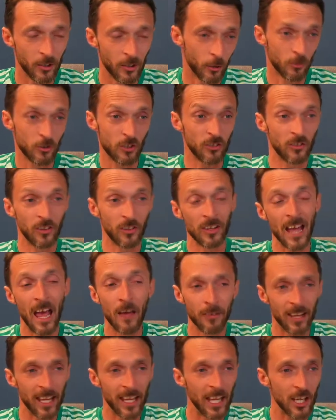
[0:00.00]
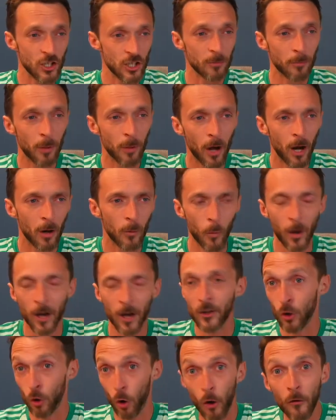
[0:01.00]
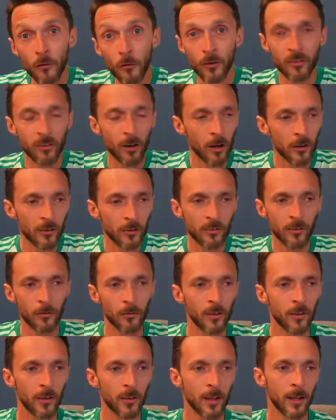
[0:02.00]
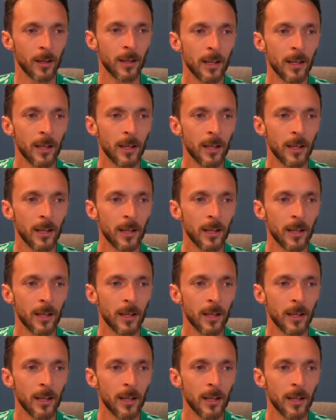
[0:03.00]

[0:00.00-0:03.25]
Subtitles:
just the navigation part where your offers are and stuff like that.